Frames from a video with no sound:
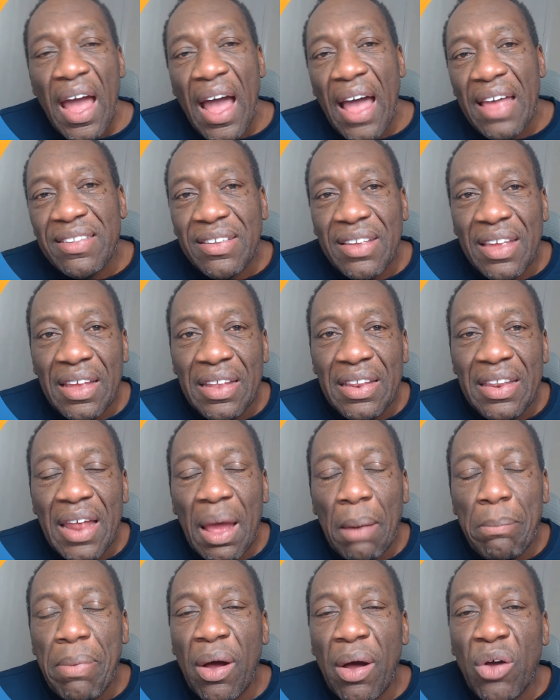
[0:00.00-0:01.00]
asking
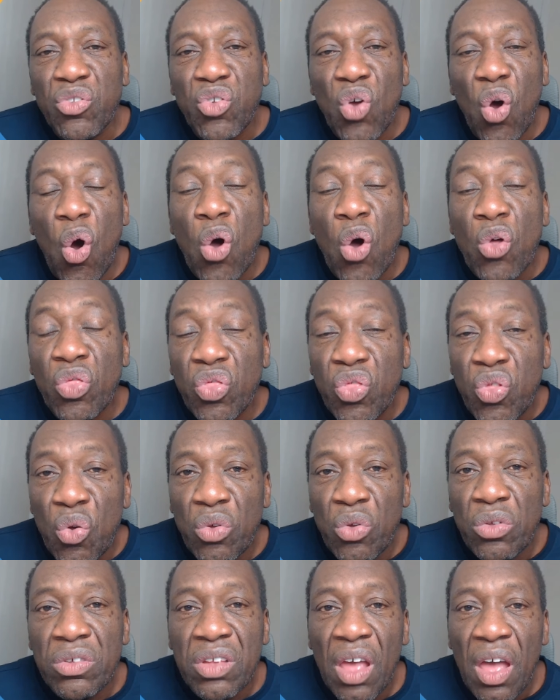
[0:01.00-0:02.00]
about on
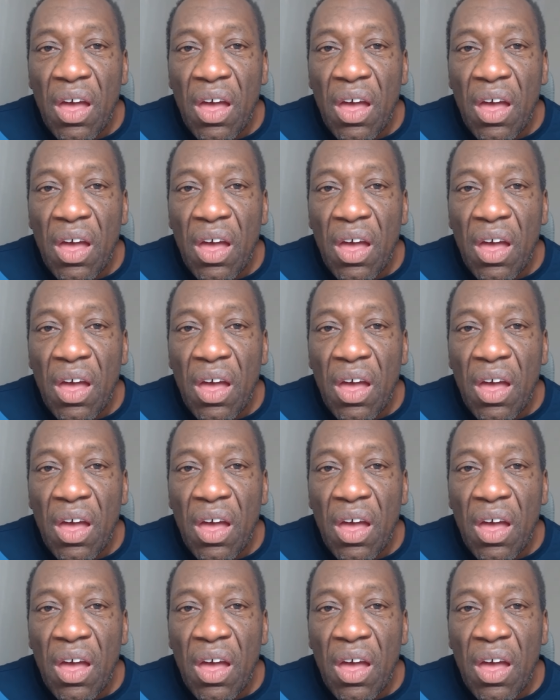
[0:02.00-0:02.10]
those